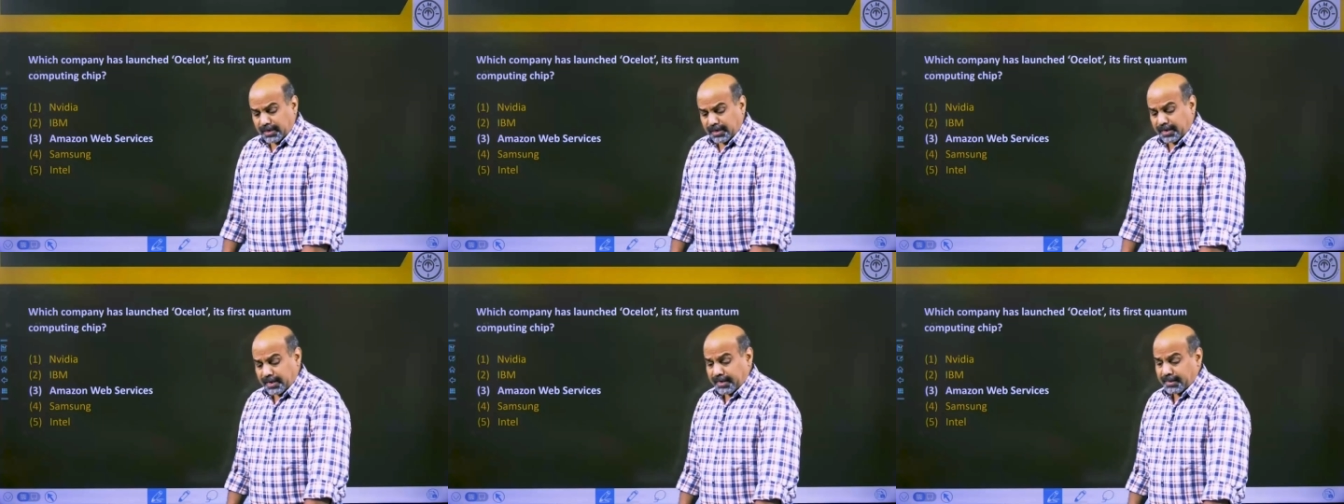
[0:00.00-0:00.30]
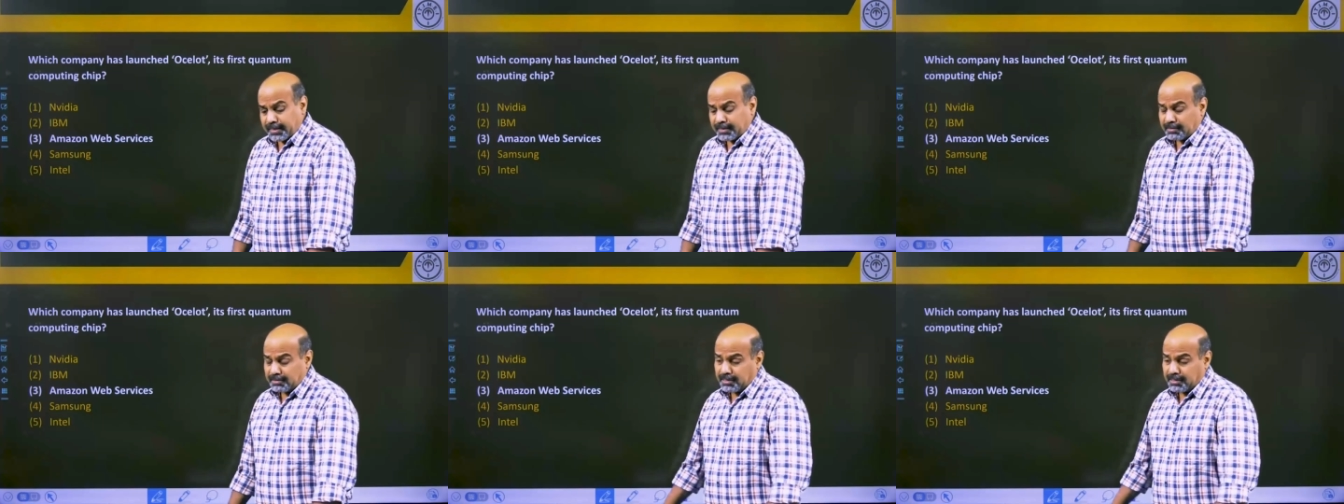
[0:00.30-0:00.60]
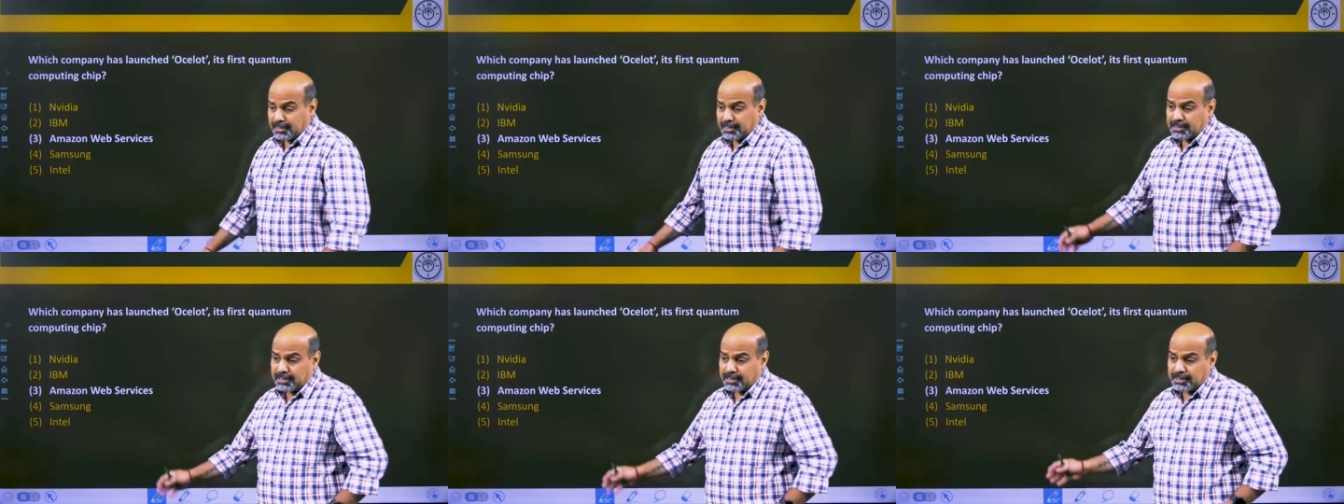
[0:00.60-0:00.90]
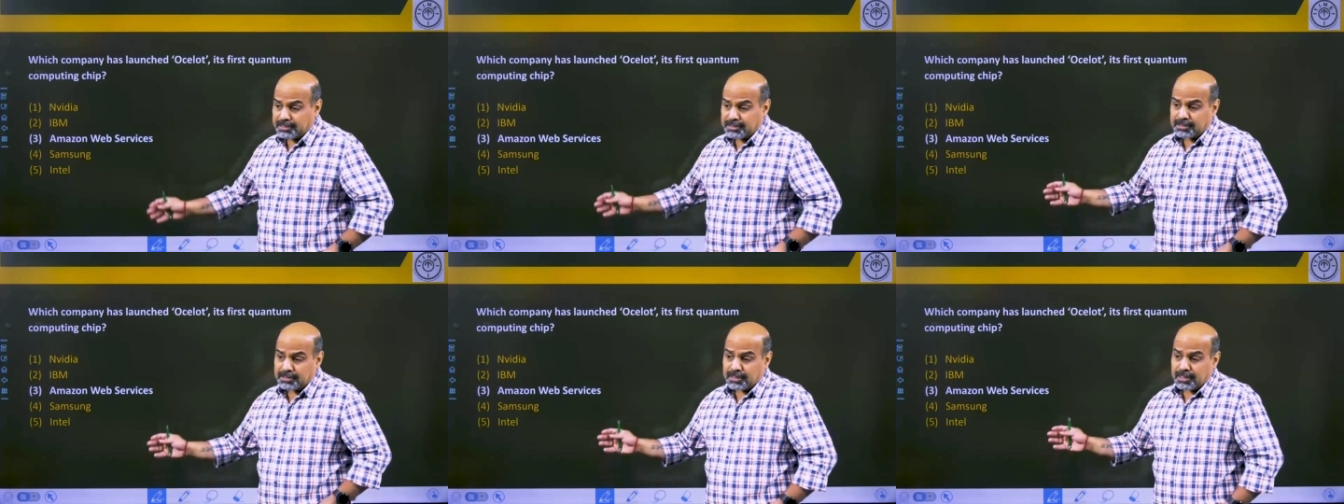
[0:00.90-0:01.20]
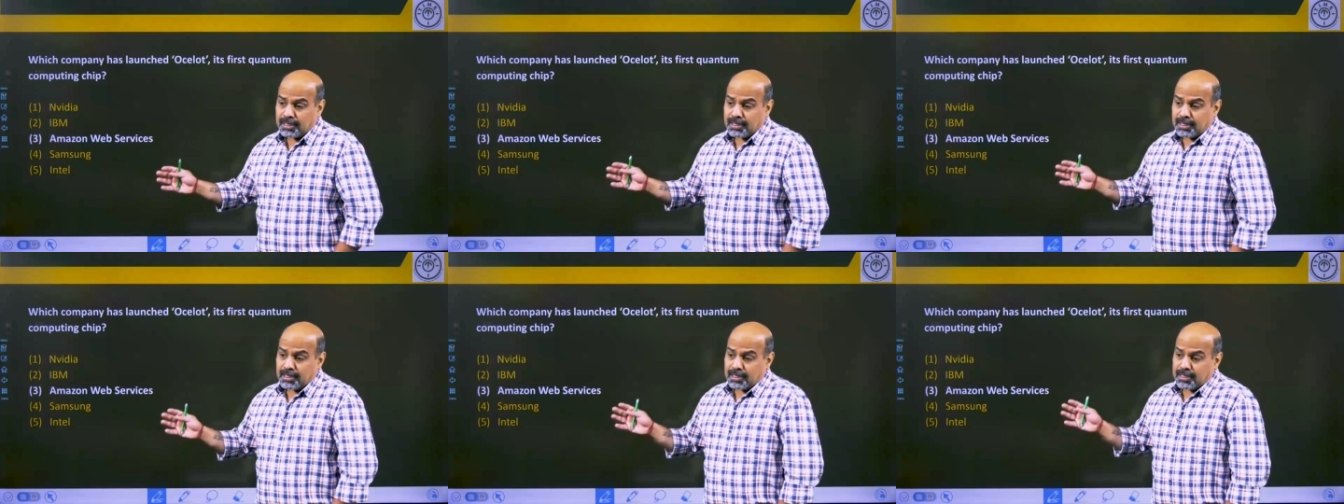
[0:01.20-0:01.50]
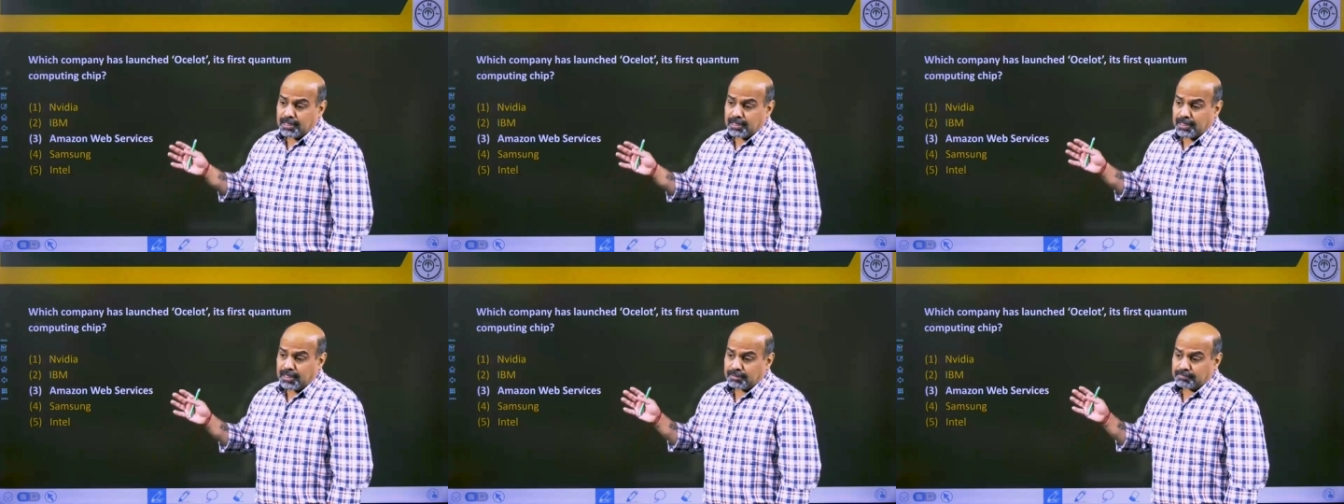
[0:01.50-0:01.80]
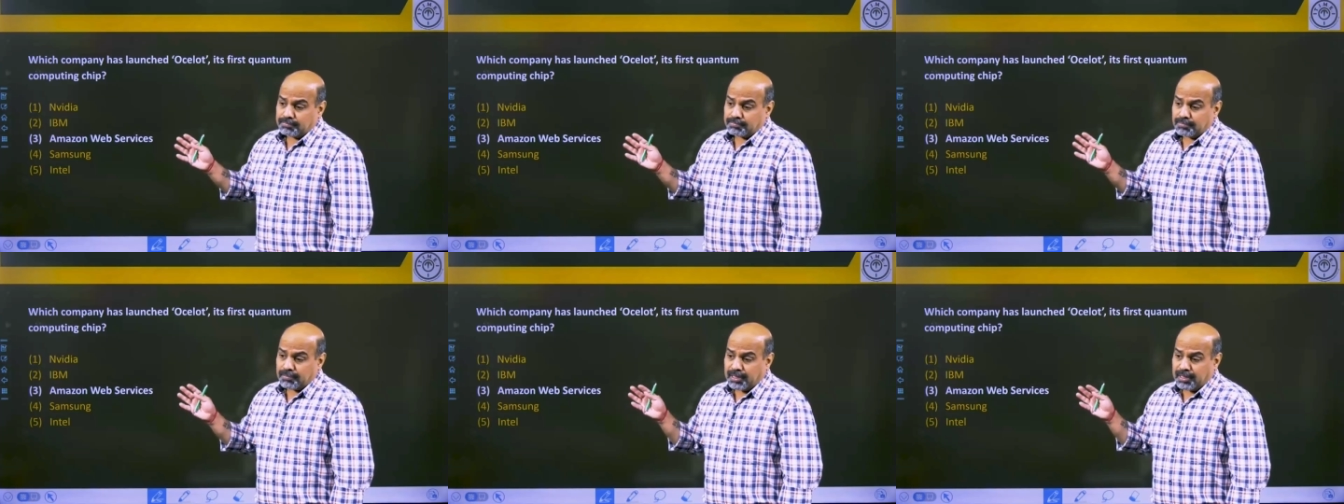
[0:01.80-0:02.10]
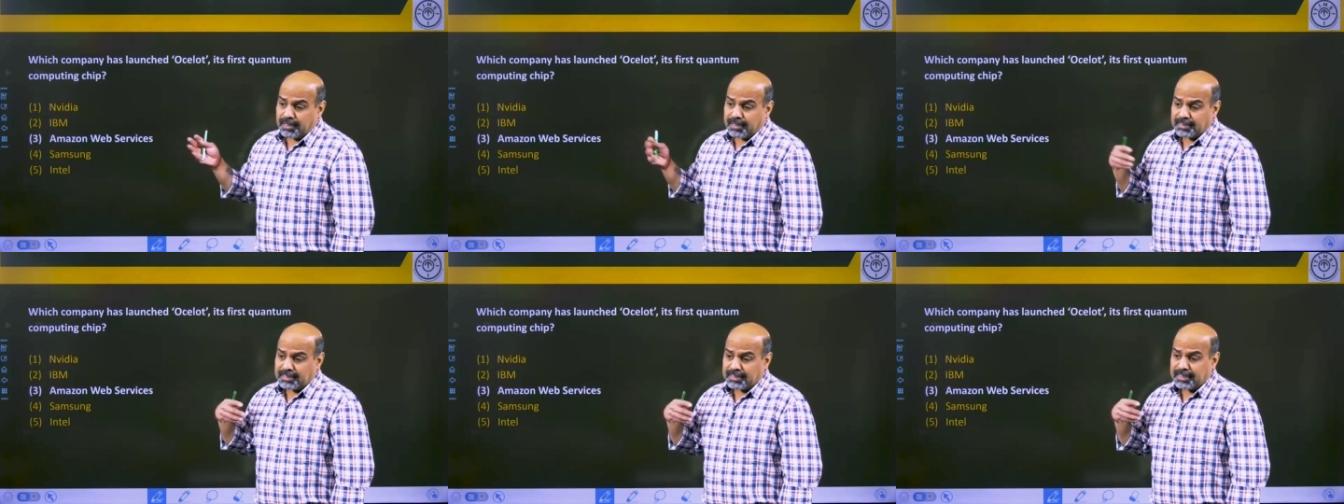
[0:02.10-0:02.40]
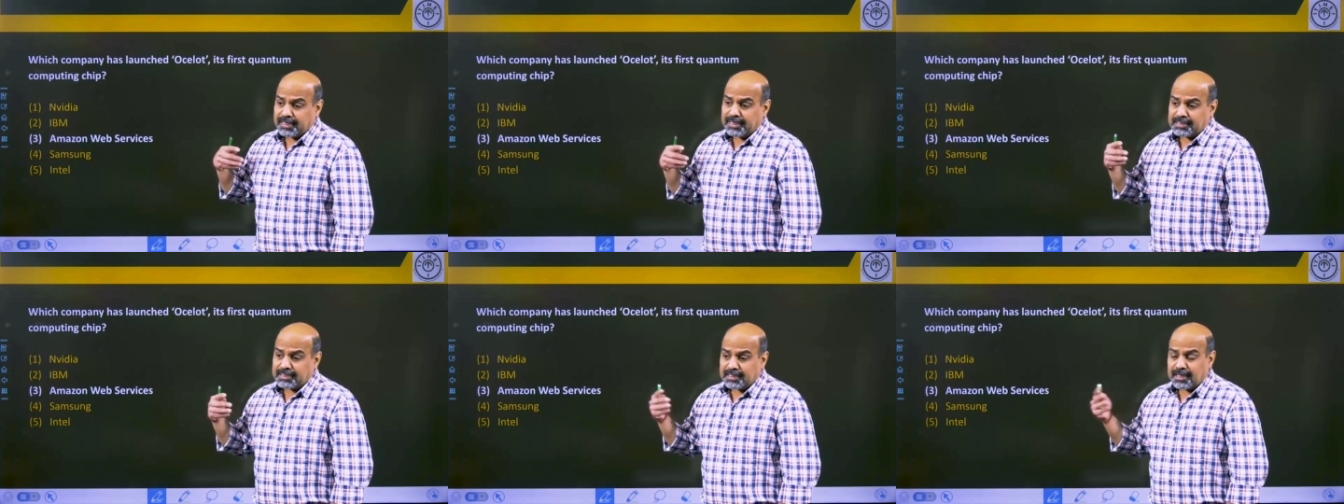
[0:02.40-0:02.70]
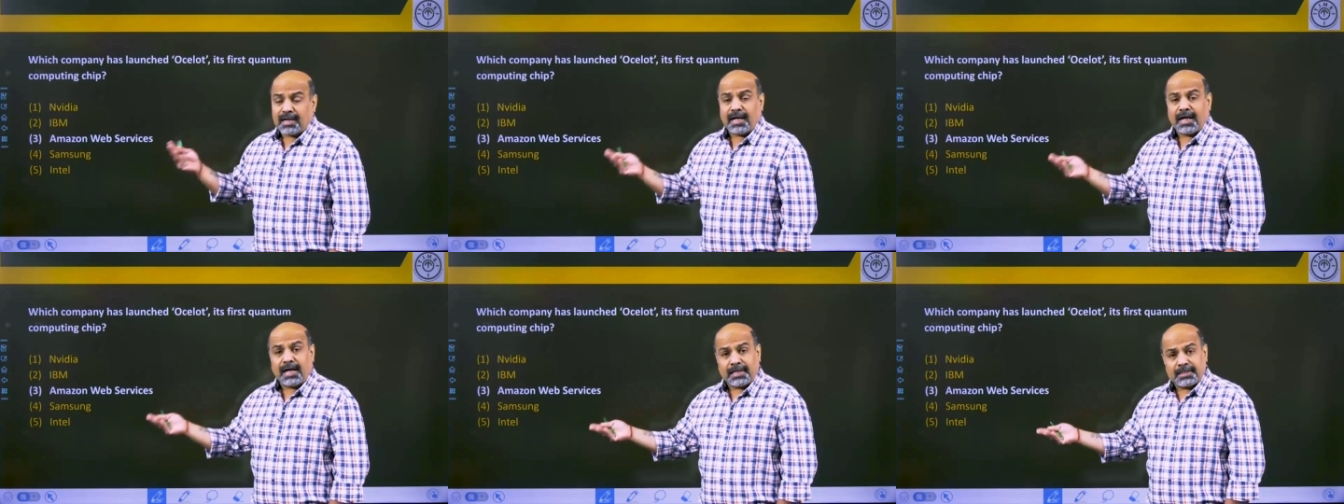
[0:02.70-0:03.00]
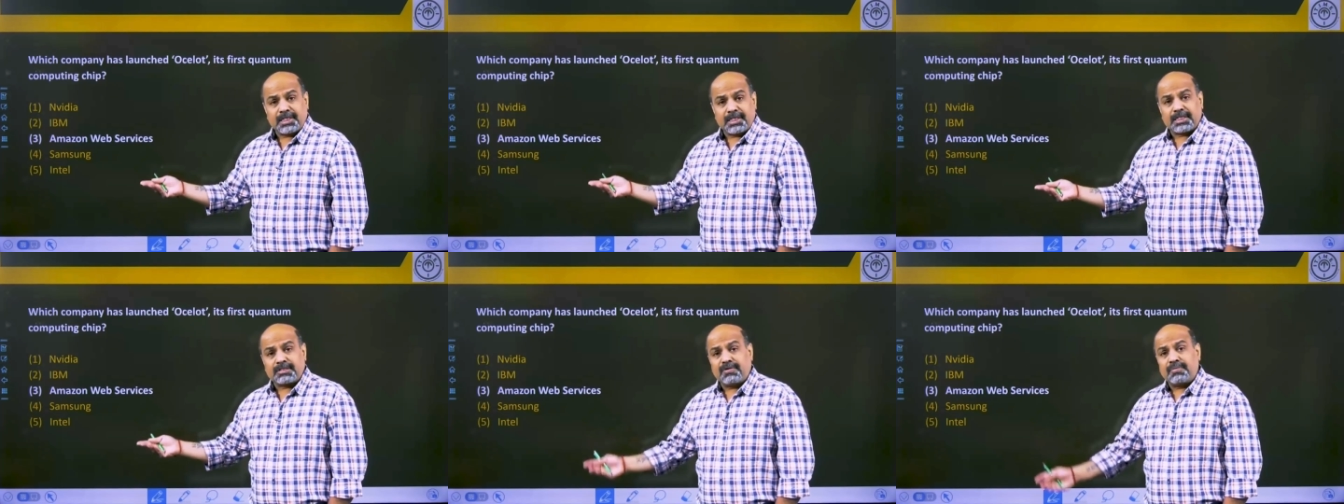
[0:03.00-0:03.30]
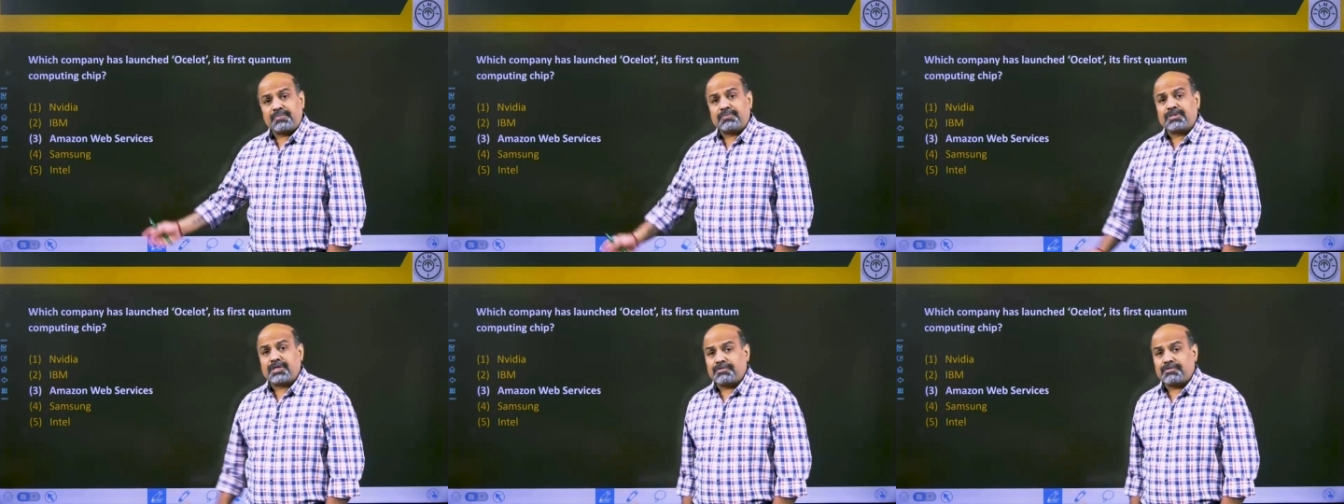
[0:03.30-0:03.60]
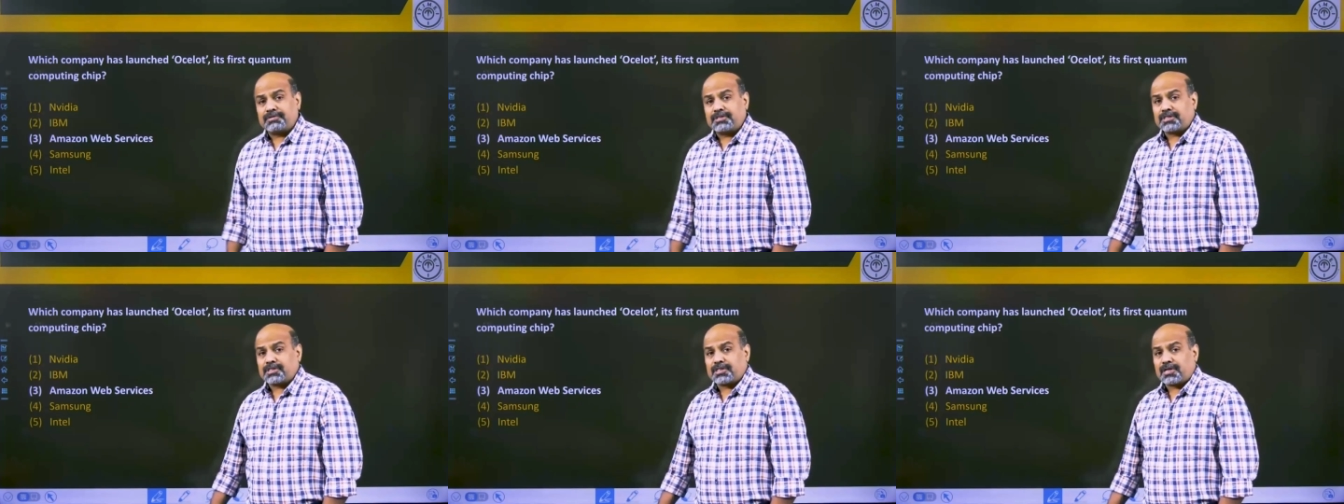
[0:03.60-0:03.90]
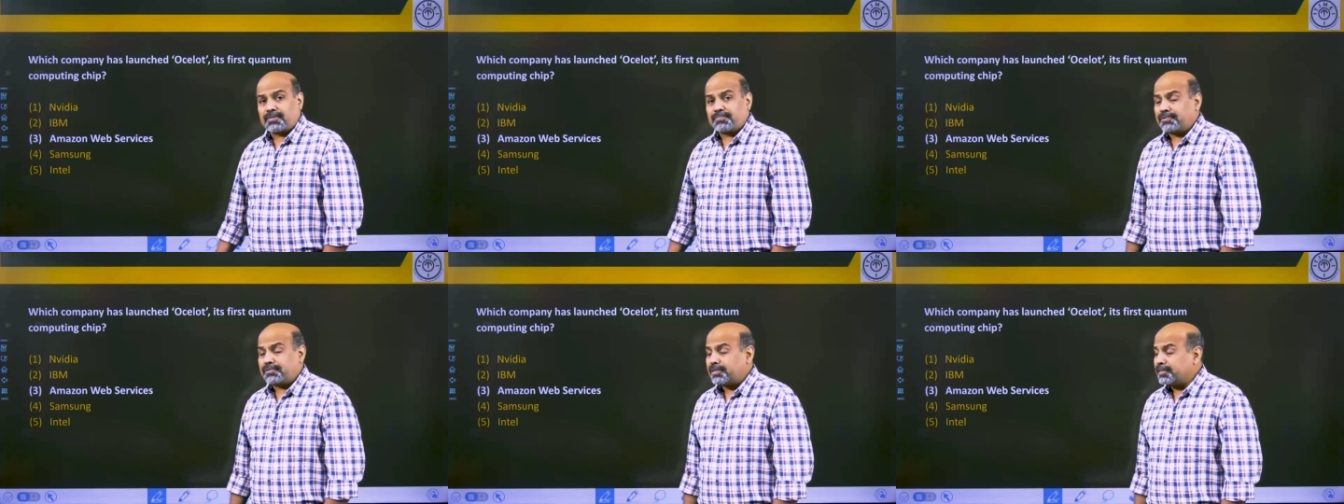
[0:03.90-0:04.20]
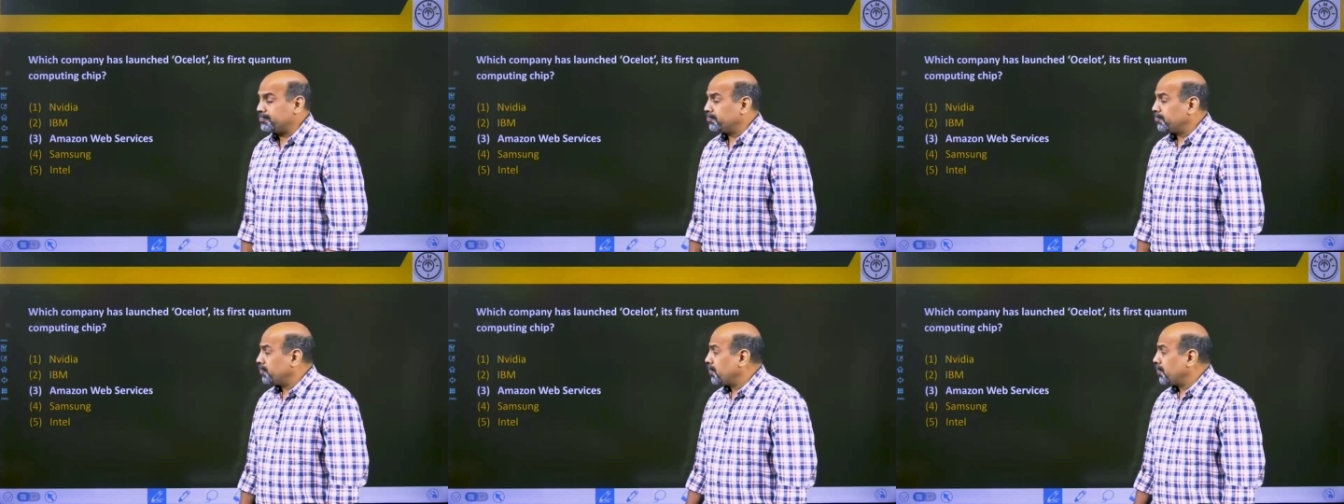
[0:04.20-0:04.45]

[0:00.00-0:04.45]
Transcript: and I think it's the largest web services company.